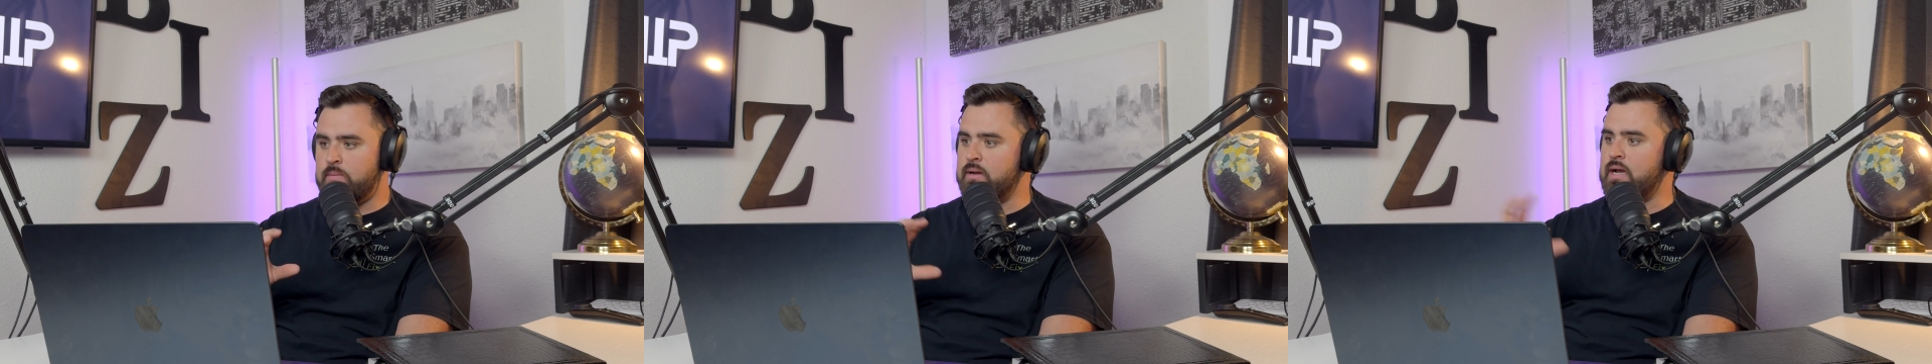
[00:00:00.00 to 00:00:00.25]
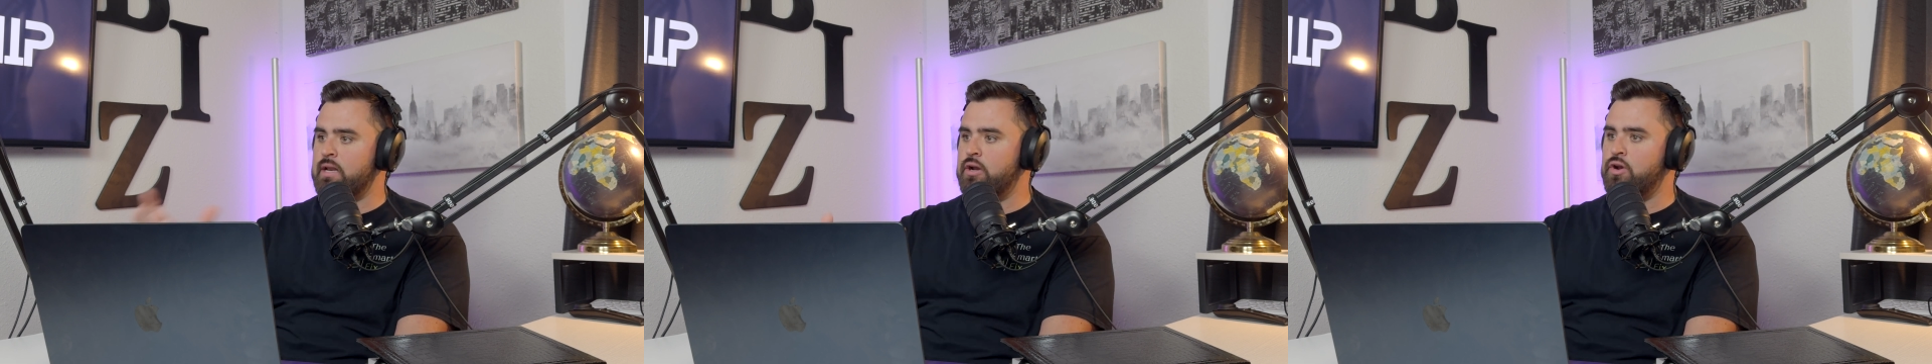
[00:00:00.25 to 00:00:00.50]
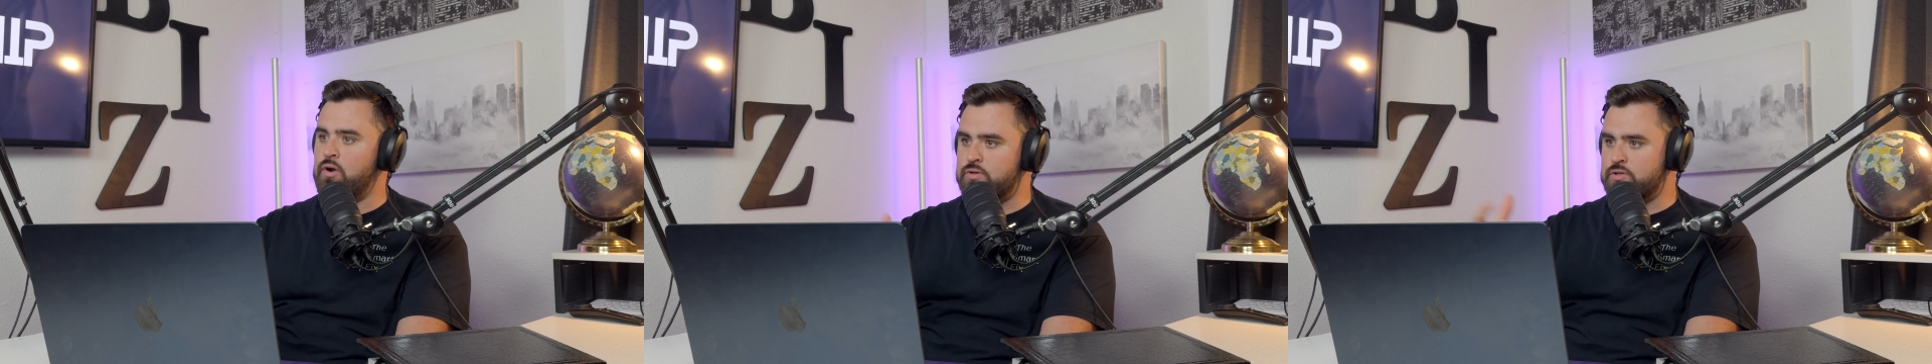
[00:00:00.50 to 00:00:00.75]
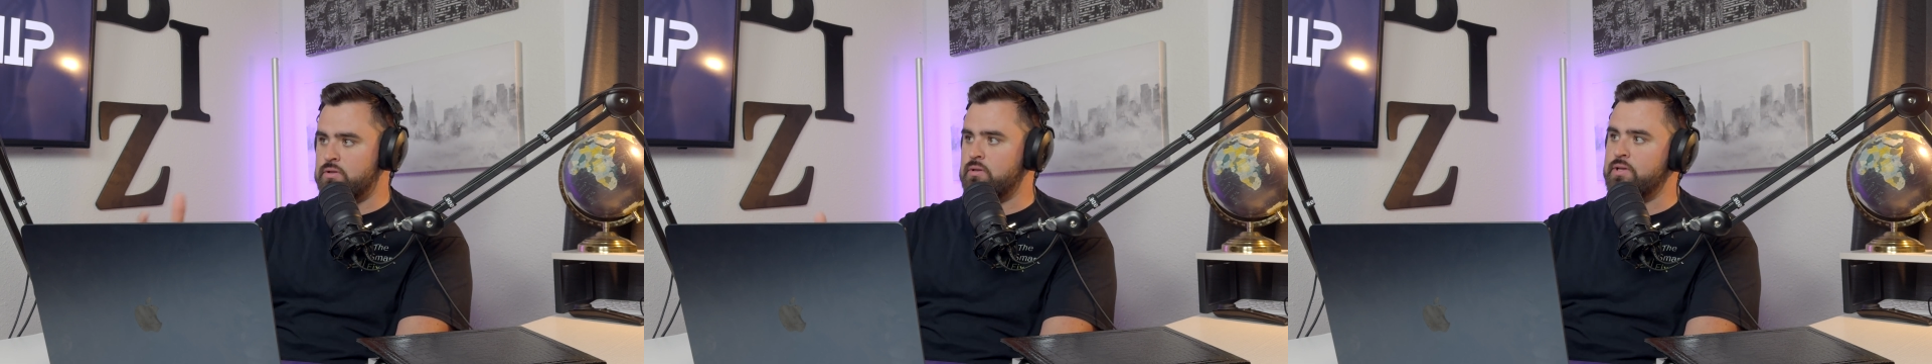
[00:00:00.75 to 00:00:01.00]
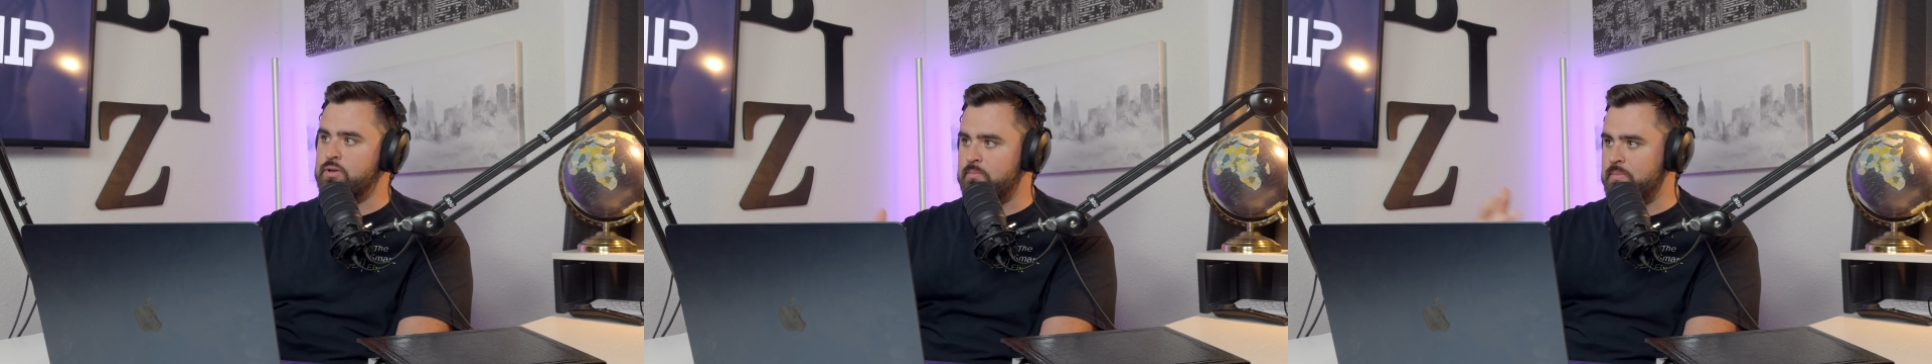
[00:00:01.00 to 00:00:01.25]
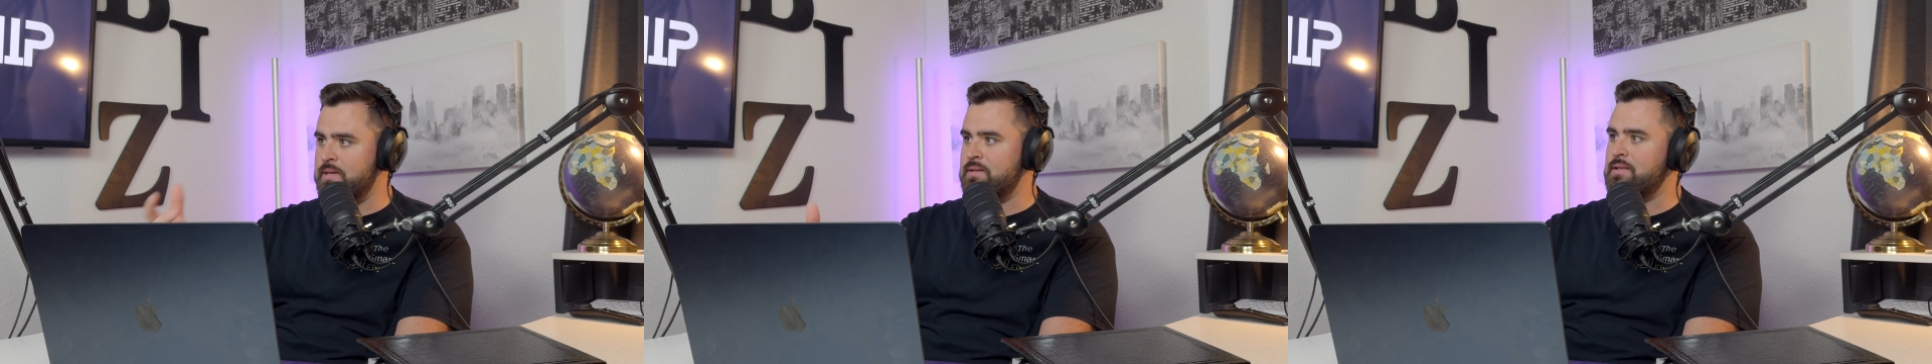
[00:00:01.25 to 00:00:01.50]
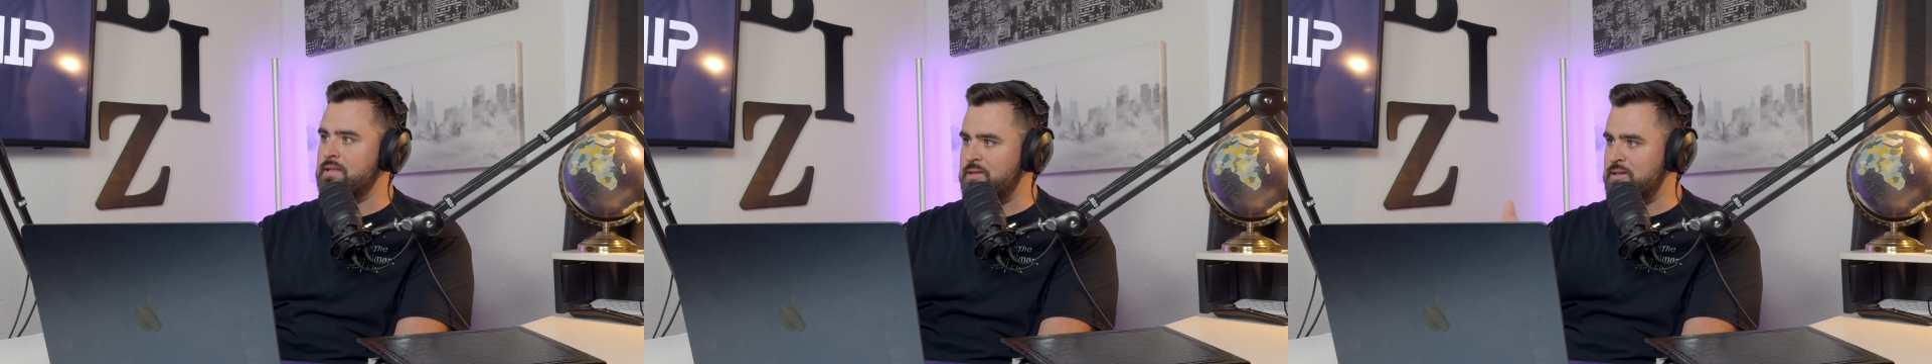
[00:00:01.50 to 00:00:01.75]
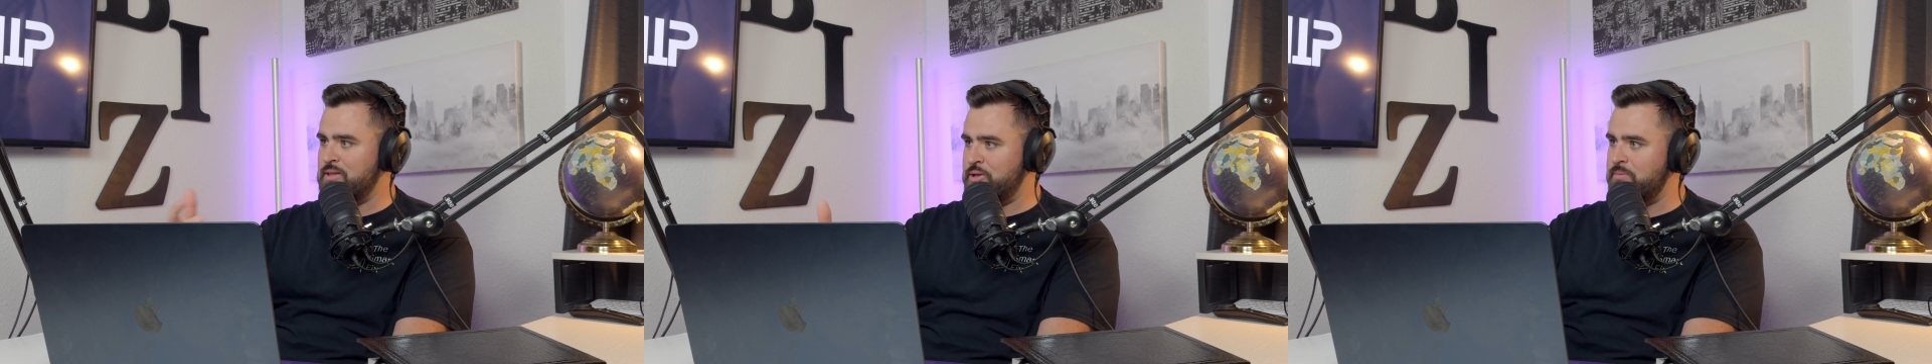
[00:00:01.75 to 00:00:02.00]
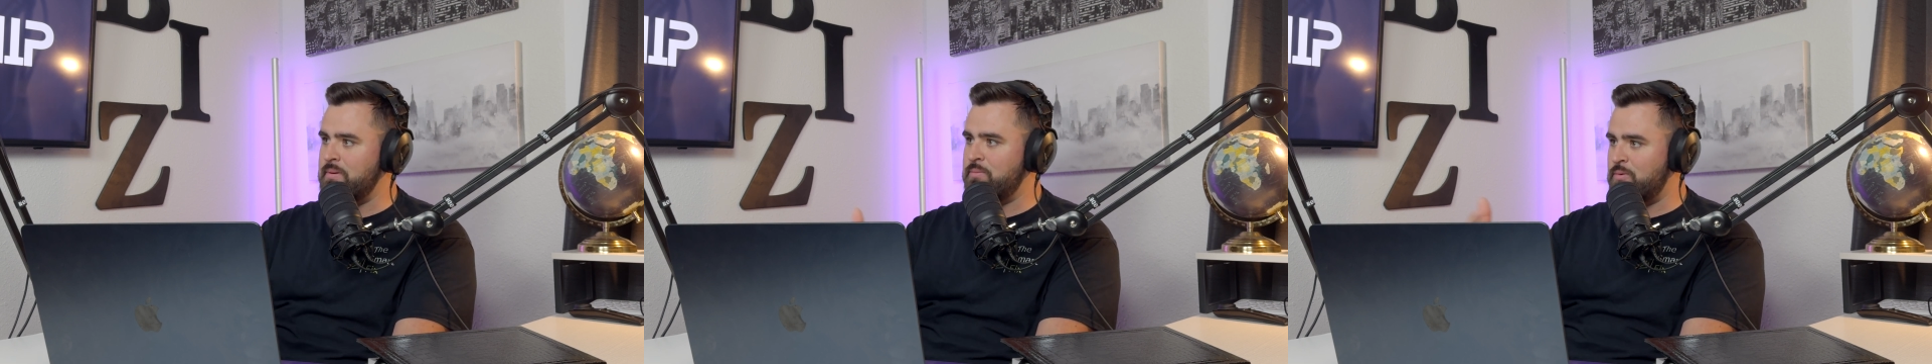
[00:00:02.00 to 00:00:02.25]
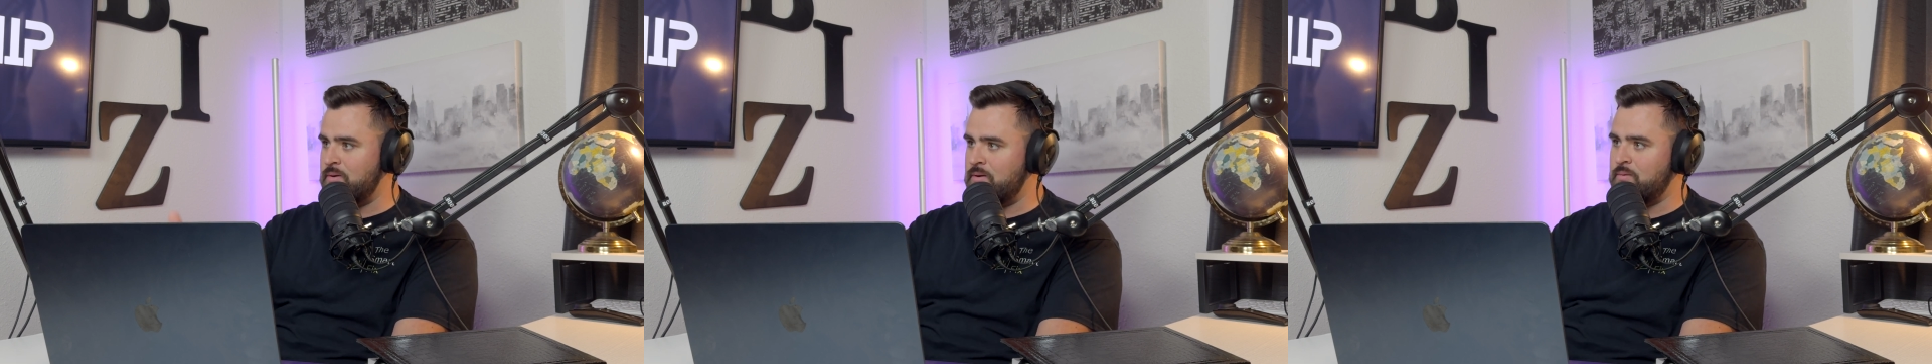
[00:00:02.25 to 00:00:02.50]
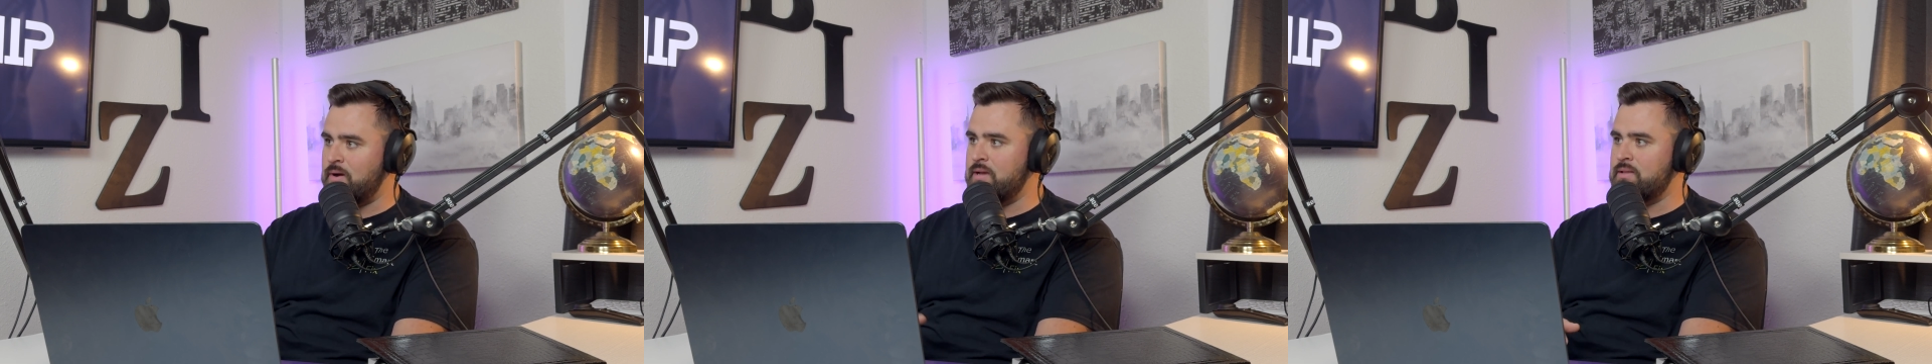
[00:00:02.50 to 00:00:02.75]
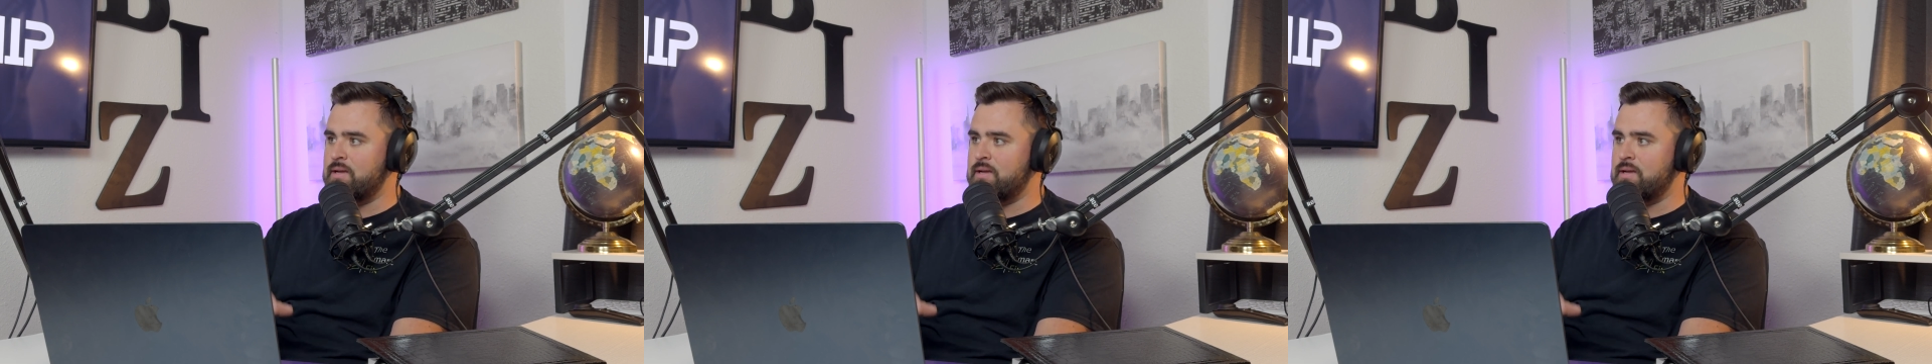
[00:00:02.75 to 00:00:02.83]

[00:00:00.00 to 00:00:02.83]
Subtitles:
I kind of nurtured a little bit more, right?